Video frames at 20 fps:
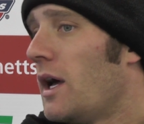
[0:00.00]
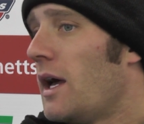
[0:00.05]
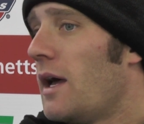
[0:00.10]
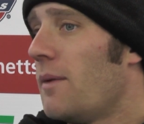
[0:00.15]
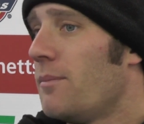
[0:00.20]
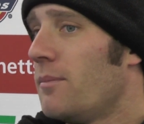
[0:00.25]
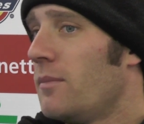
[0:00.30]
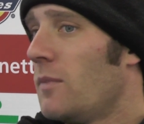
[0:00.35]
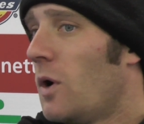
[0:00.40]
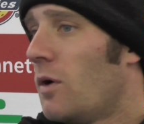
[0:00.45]

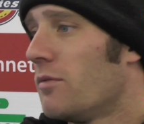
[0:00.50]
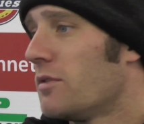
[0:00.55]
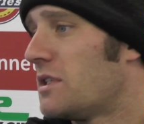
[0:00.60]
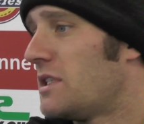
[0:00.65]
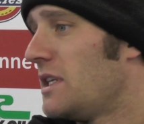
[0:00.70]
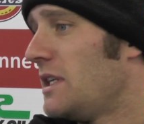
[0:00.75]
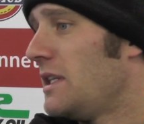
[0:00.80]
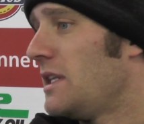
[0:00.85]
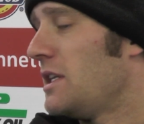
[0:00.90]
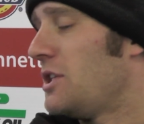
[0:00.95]

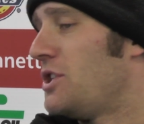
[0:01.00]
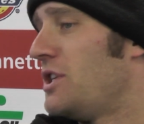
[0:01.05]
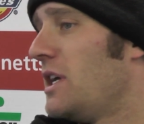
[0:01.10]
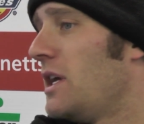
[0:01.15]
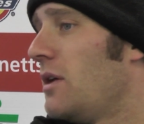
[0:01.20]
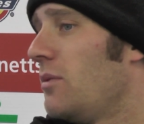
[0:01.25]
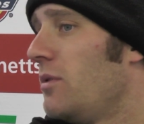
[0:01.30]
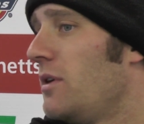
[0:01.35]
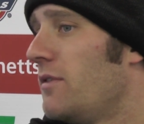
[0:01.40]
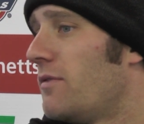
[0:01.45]
Obviously this
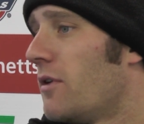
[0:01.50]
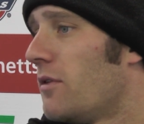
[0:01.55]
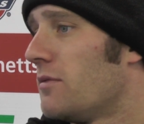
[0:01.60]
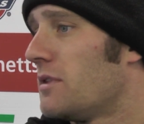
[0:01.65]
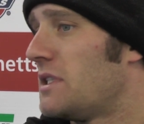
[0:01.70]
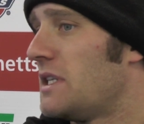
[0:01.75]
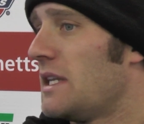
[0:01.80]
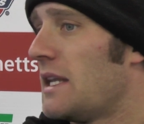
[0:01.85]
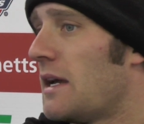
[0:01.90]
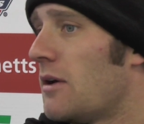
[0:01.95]
year we've
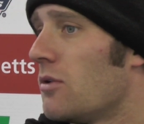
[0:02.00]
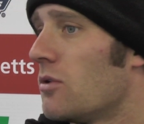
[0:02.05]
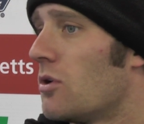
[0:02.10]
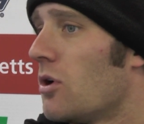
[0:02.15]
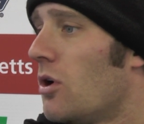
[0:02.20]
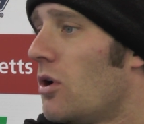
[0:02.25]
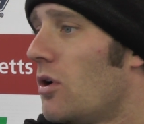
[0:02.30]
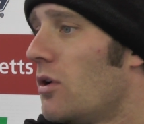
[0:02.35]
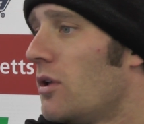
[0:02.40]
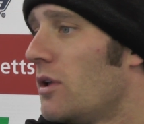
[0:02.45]
obviously now
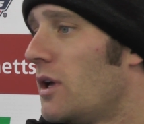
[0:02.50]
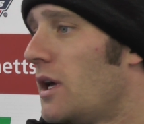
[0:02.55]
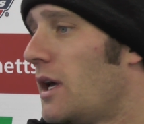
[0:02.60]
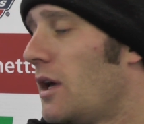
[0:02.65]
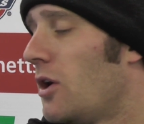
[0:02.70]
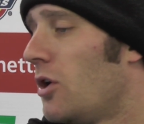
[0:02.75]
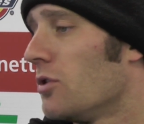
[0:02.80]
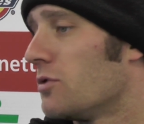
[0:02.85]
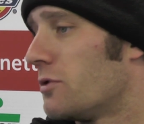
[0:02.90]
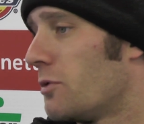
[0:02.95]
got
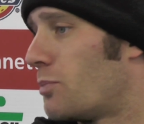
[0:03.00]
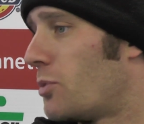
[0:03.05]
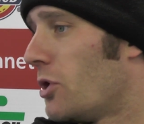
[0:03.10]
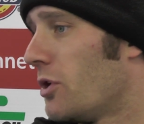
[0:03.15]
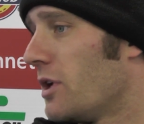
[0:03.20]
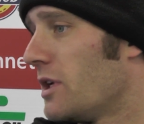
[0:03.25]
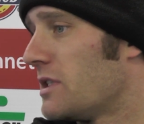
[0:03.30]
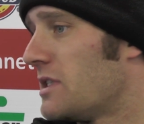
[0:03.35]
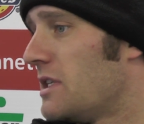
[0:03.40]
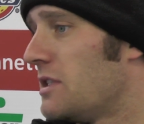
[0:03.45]
Oxford
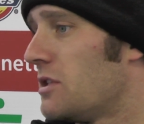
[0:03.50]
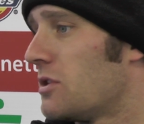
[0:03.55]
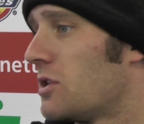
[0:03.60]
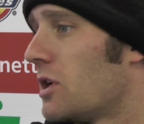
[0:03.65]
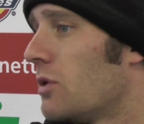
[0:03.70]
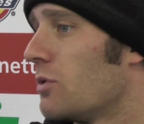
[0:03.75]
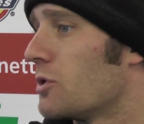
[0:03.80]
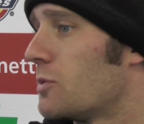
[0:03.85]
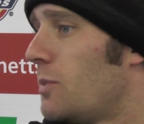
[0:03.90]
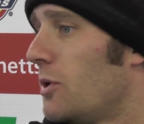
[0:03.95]
Products as a
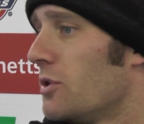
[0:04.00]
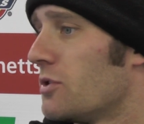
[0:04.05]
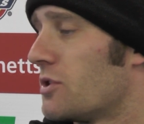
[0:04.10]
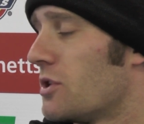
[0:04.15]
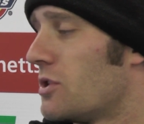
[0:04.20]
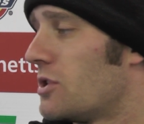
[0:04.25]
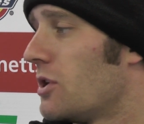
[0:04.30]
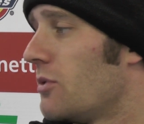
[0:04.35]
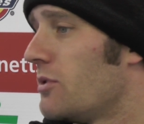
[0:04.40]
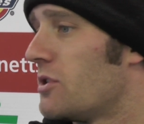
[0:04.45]
title
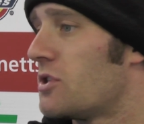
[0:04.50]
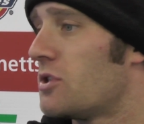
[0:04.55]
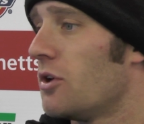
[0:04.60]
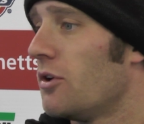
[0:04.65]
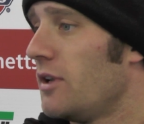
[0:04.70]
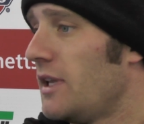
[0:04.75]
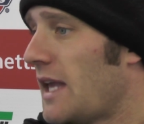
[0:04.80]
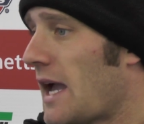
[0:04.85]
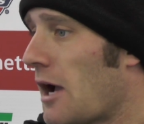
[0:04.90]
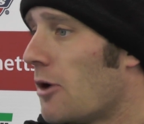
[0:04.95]
sponsor, so it's
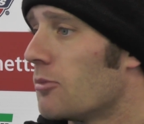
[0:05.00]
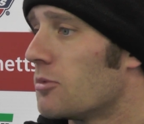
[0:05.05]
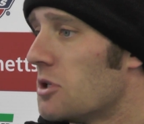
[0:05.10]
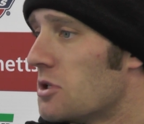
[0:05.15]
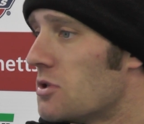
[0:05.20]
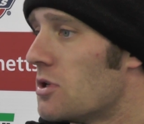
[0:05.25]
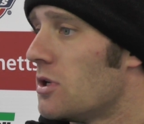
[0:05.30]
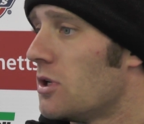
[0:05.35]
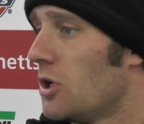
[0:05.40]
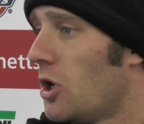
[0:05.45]
certainly helped
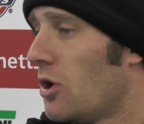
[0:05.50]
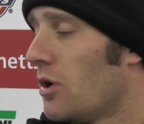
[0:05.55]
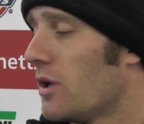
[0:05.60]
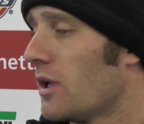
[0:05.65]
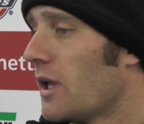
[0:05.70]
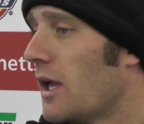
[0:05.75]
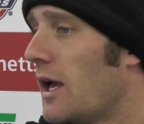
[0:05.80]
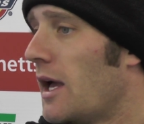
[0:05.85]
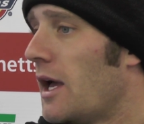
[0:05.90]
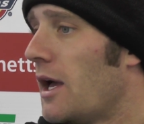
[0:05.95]
us a
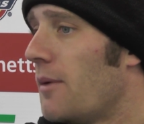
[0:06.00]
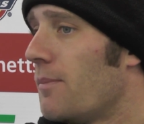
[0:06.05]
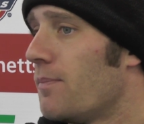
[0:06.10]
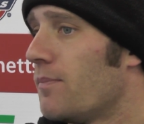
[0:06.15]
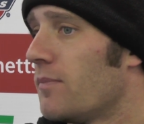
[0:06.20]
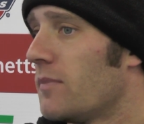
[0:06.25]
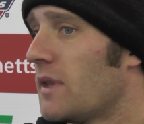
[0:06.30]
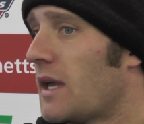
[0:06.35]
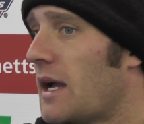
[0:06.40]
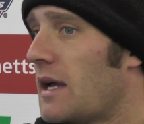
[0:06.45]
lot.
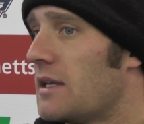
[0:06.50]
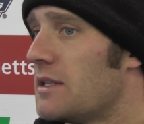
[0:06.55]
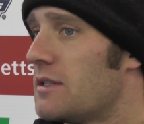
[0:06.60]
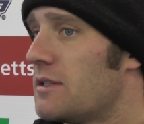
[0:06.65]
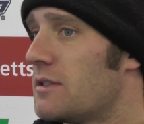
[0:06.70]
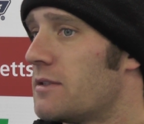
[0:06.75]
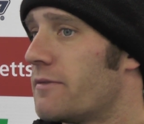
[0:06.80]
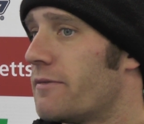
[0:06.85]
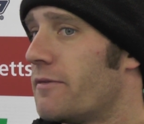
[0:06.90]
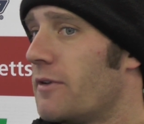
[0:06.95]

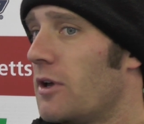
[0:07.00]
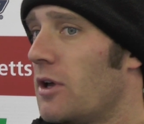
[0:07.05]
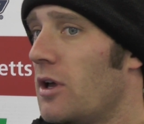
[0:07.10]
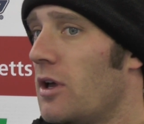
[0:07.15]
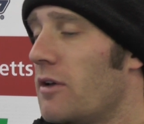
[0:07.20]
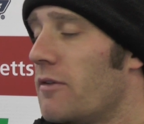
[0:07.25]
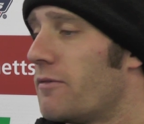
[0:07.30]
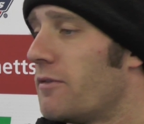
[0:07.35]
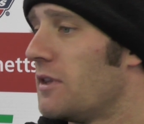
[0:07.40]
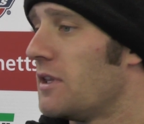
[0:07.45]
As
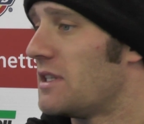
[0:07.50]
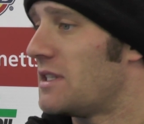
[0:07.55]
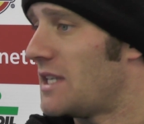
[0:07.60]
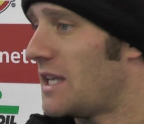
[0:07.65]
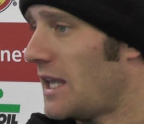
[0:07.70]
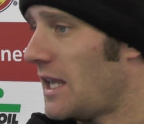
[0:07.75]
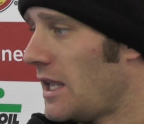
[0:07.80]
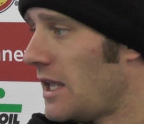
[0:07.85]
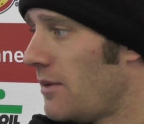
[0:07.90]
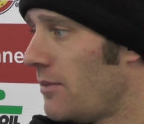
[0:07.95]
for the
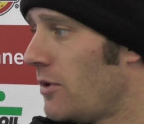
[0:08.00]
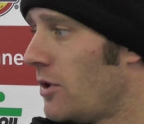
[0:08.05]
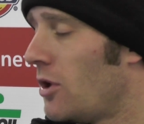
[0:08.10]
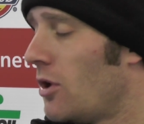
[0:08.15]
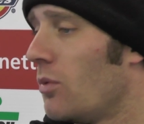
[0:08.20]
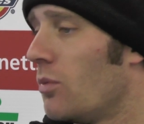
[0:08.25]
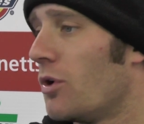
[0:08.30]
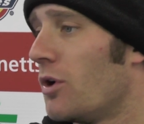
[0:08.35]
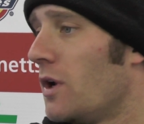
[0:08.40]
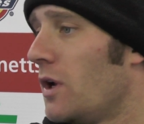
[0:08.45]
team,
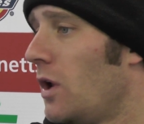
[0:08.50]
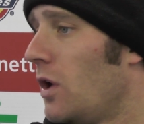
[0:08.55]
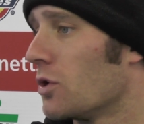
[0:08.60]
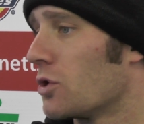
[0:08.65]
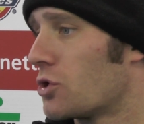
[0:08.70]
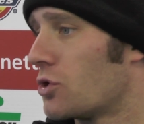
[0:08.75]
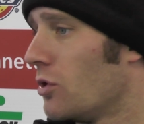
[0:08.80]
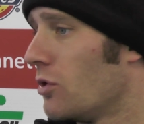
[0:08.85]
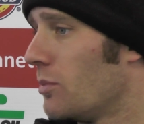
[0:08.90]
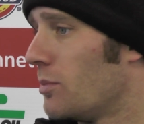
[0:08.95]
we're in a lot
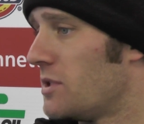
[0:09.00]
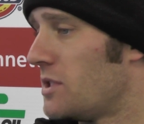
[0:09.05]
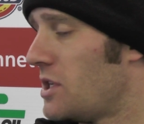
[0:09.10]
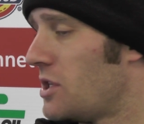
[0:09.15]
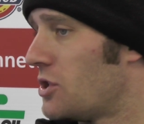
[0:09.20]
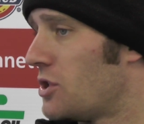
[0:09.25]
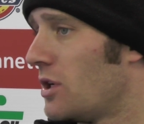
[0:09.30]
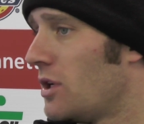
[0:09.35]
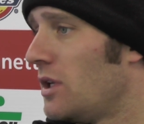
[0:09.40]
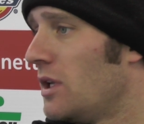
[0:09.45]
stronger
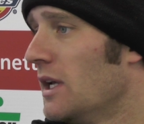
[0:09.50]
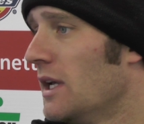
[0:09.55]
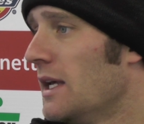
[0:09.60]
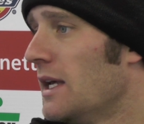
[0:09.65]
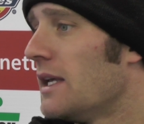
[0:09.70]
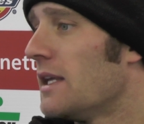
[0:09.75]
position.